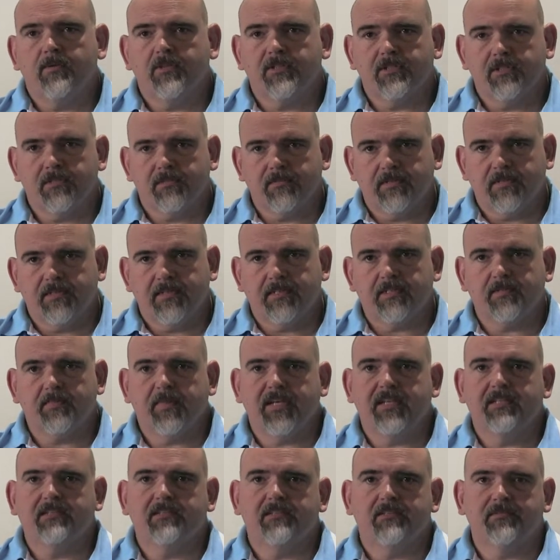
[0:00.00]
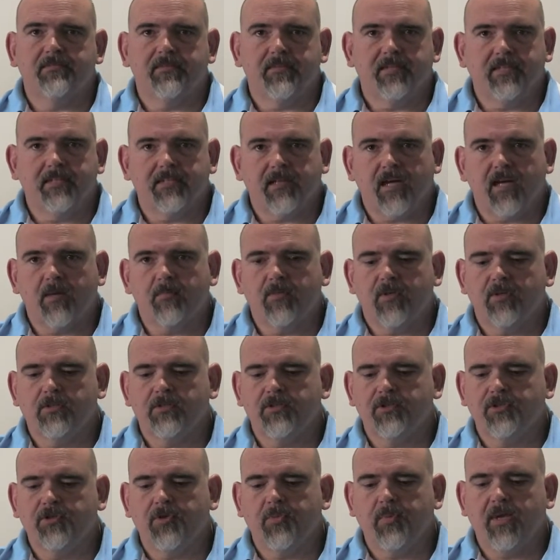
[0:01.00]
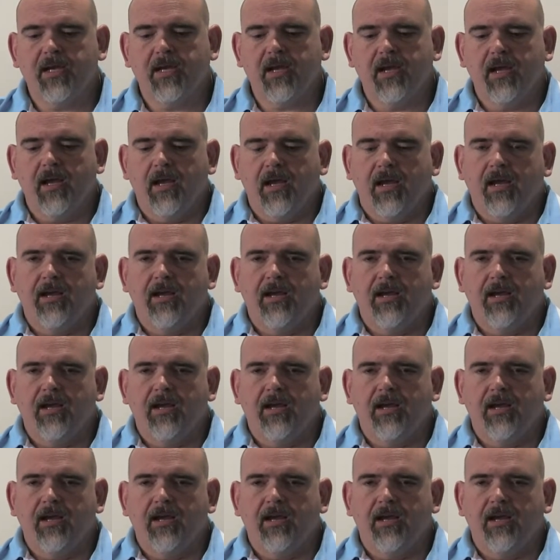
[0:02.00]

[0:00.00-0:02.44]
which is very expensive, very time consuming,